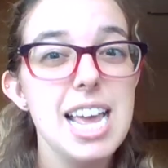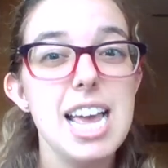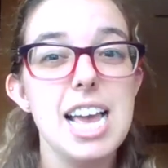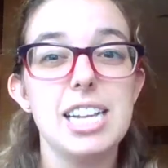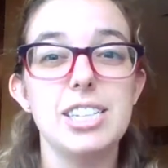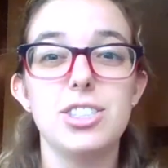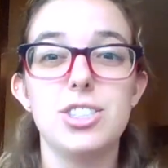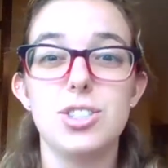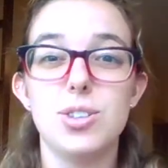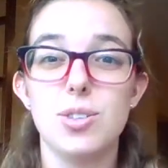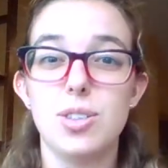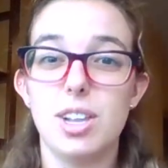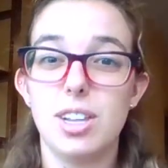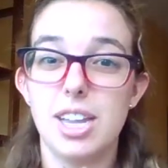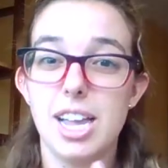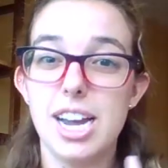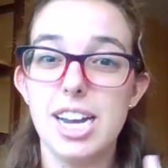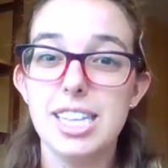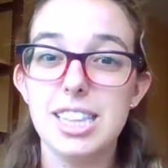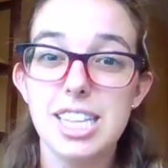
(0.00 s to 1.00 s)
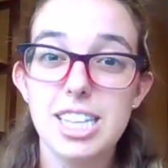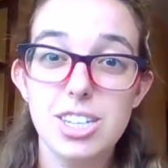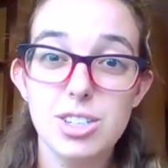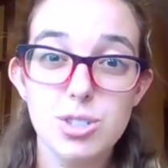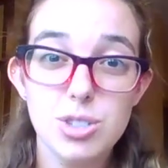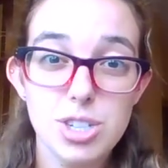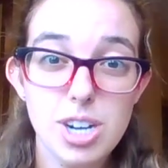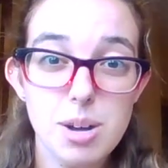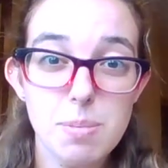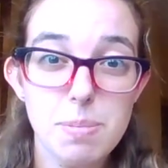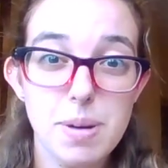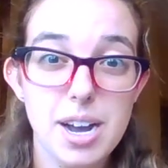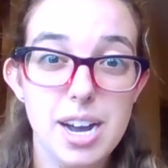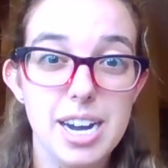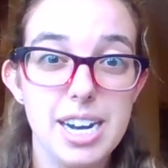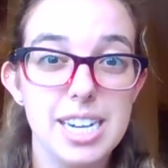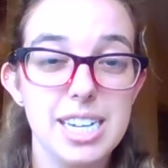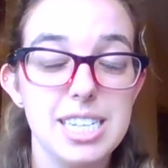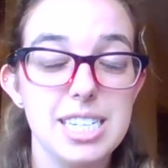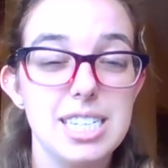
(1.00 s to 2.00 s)
And so the line that you stop
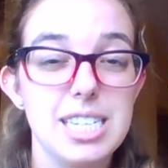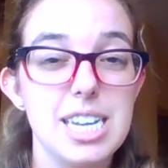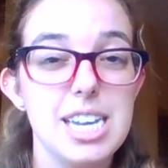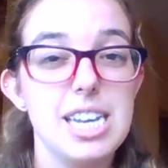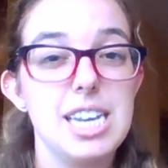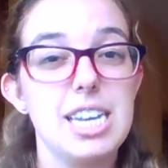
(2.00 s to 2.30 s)
behind